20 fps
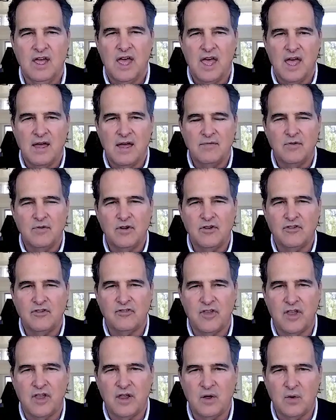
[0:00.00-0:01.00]
Every
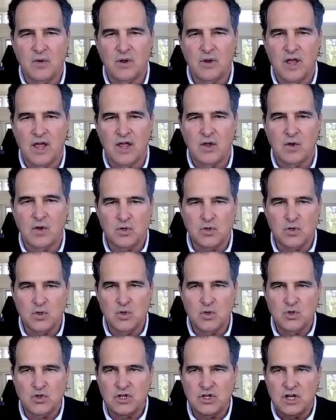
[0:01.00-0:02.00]
single day you're
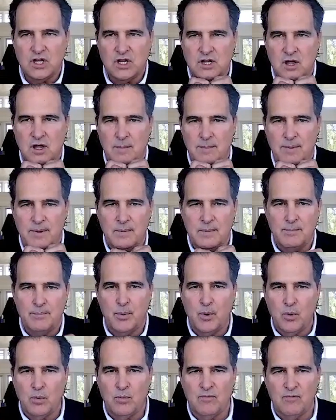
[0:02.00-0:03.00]
using and dumping,
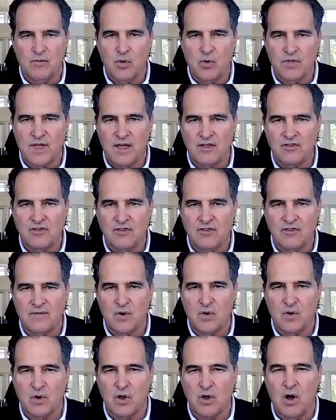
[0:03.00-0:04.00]
boom,
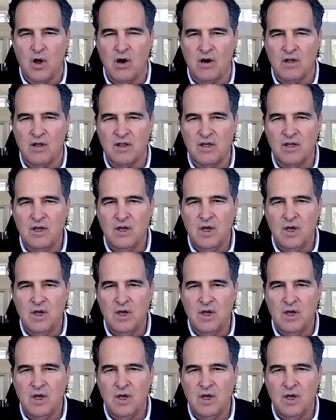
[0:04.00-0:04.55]
4,700 gone.